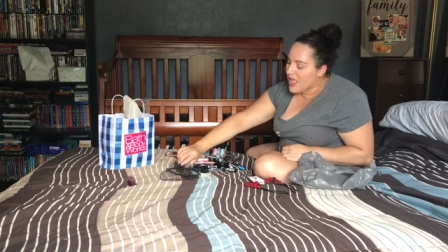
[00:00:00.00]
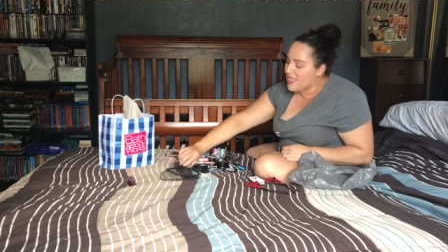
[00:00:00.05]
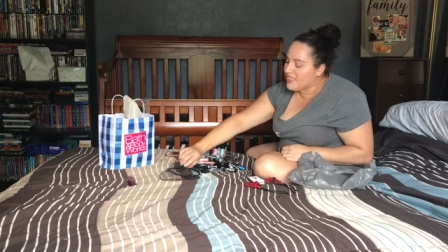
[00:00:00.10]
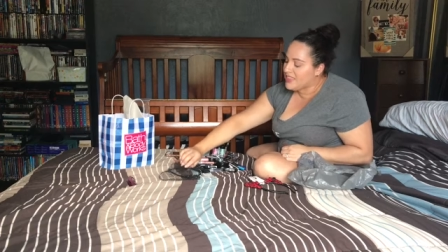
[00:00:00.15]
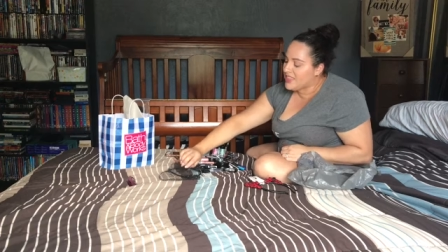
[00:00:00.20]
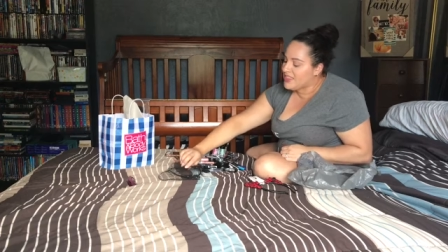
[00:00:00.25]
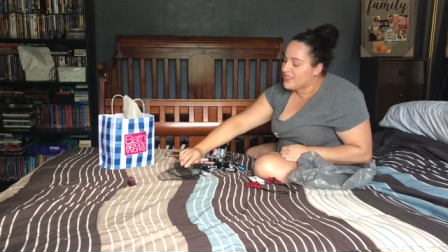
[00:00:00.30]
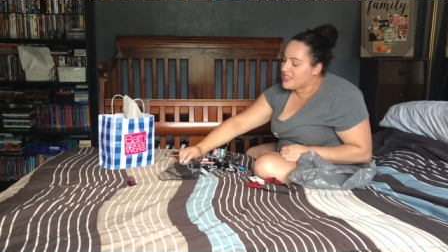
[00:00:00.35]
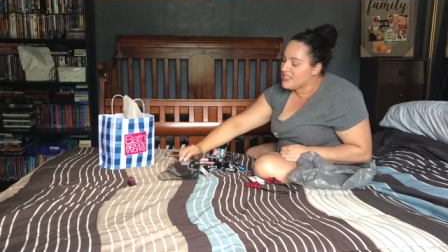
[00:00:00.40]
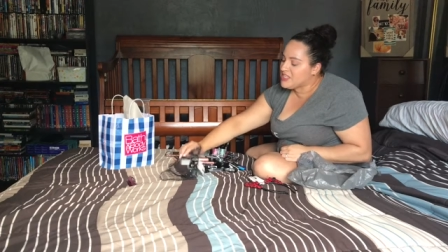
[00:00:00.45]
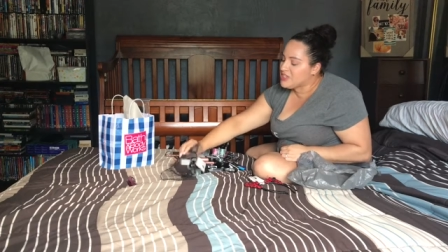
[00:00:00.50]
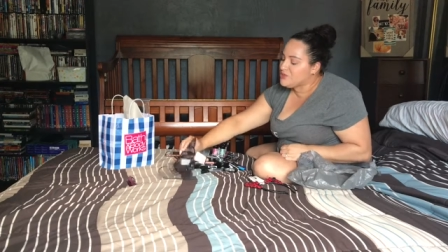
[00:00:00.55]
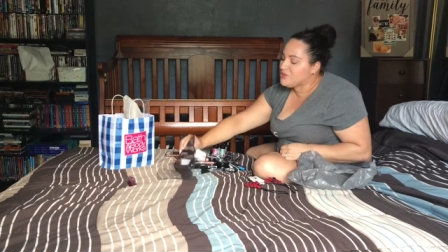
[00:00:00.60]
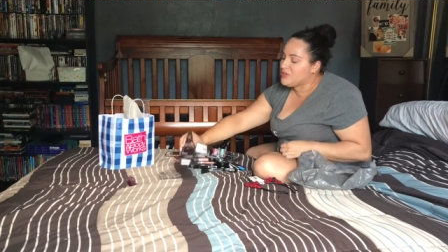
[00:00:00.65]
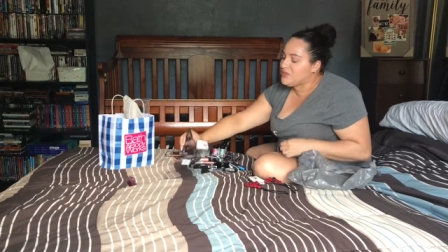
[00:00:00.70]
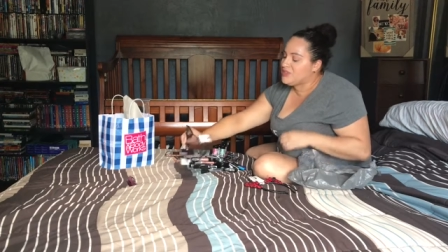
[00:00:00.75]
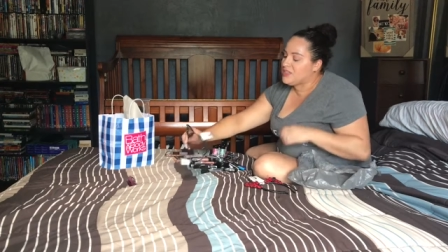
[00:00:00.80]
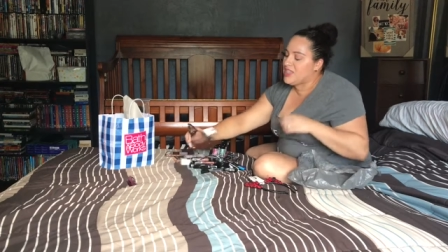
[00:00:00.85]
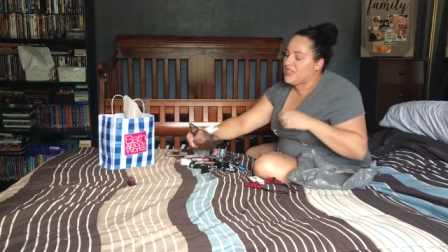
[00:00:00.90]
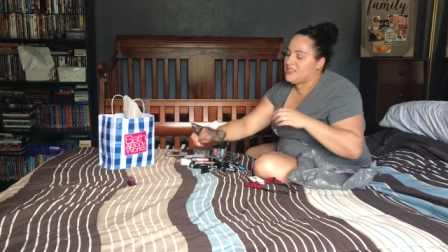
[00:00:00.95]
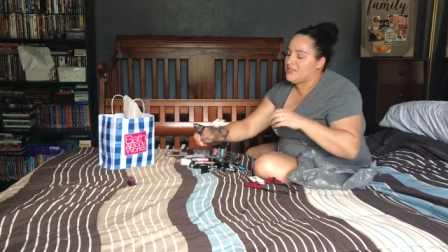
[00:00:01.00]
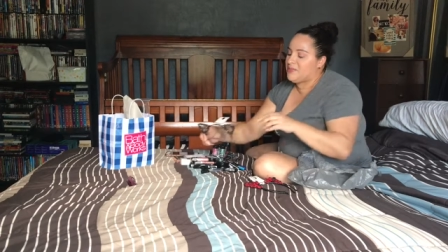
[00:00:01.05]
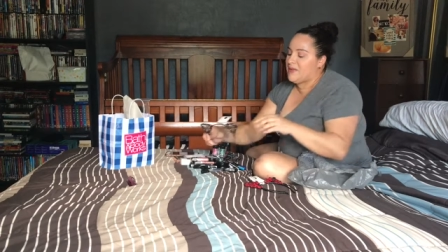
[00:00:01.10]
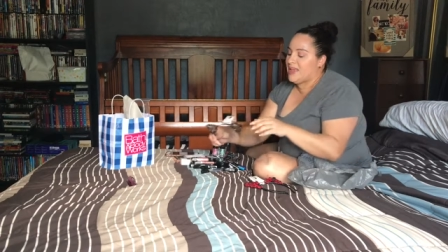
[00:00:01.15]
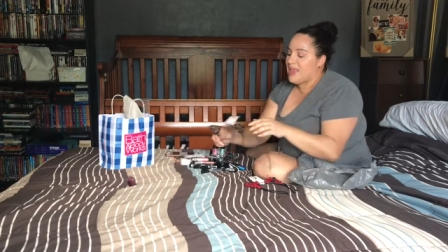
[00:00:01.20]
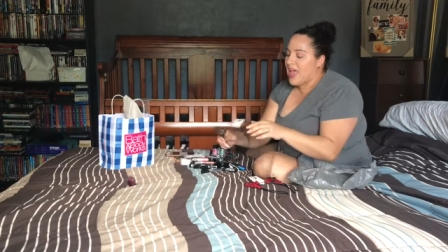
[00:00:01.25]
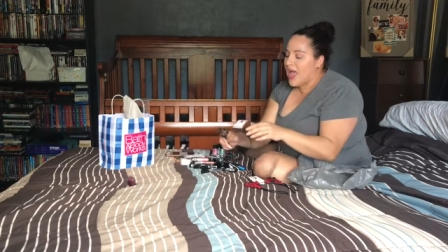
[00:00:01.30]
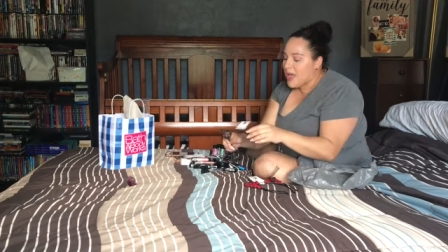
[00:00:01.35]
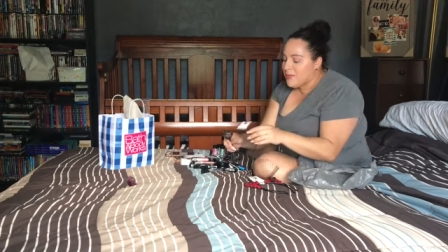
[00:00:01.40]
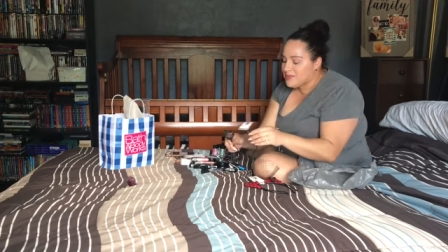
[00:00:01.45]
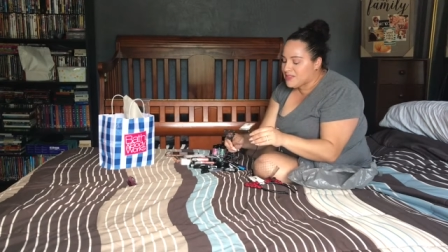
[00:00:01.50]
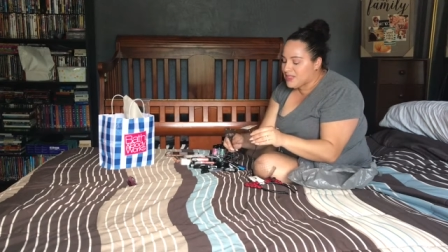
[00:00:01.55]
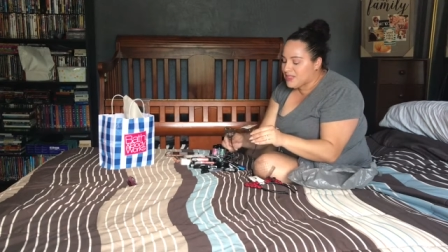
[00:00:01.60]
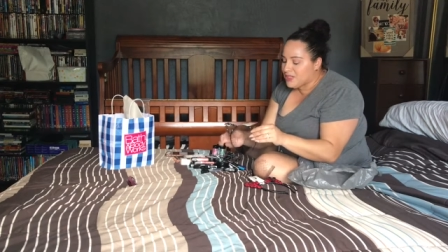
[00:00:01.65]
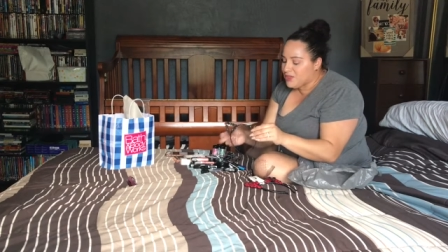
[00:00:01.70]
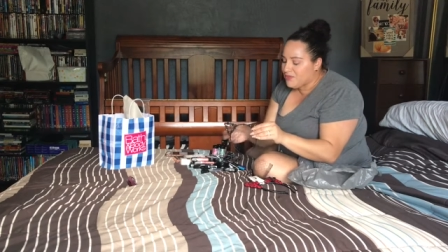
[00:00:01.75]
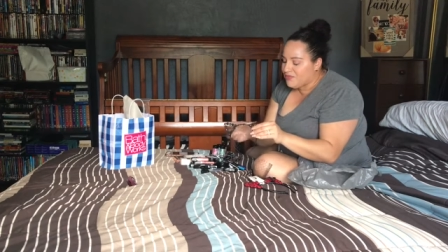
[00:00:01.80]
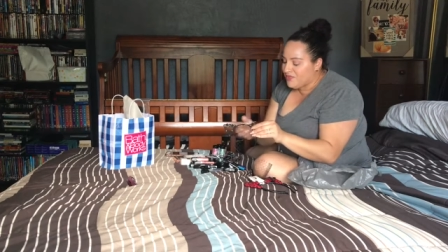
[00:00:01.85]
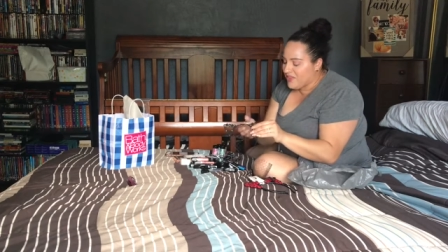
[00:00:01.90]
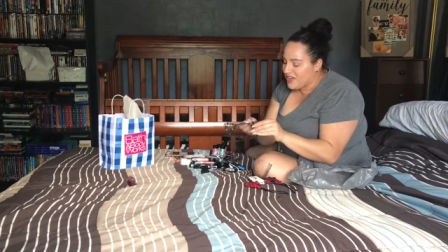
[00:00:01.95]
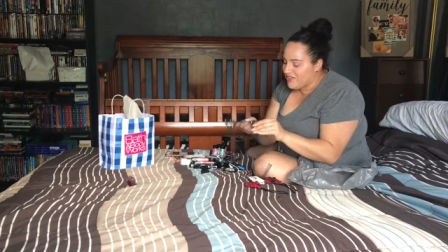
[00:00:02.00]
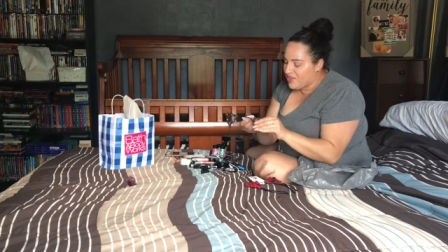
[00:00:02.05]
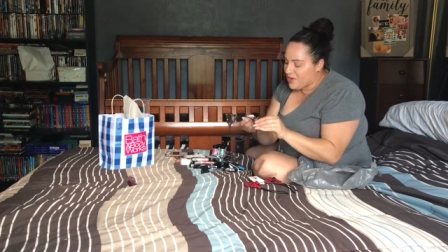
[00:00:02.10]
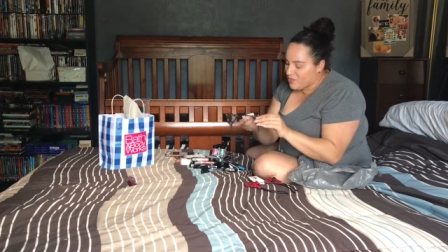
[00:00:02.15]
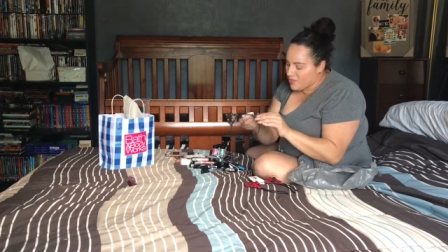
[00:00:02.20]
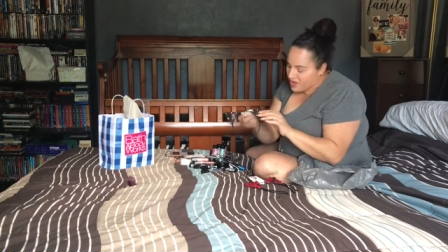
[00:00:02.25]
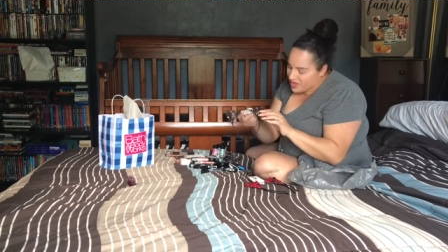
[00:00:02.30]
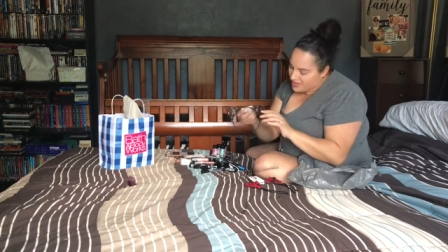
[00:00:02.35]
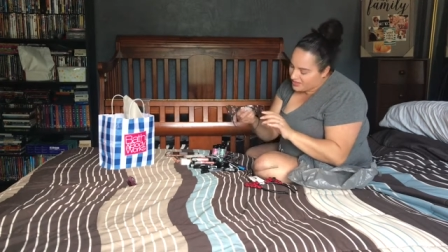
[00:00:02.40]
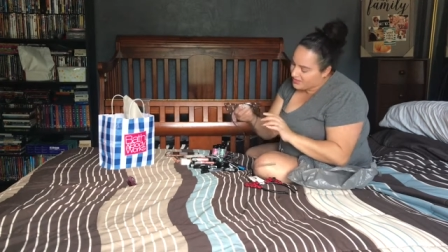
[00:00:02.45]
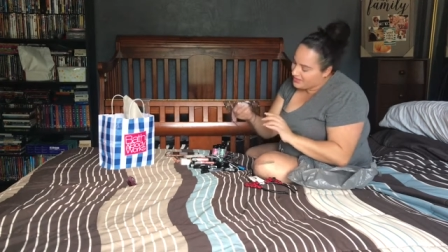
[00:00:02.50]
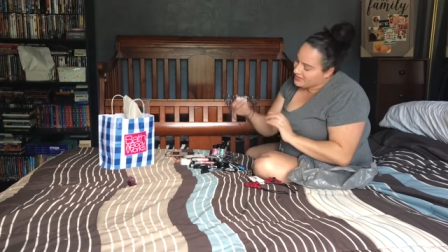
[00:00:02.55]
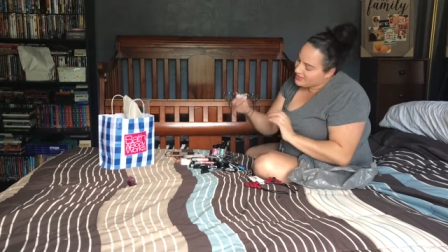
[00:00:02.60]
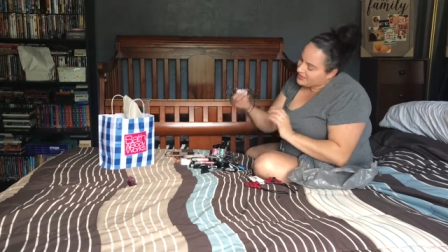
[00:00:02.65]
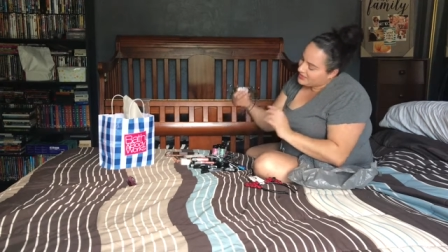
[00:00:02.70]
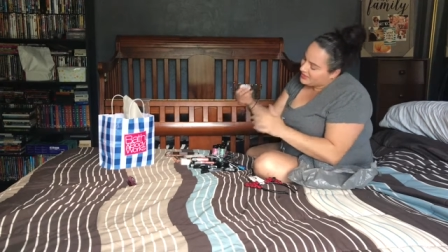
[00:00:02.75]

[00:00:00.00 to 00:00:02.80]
And then this one, that's my absolute favorite one.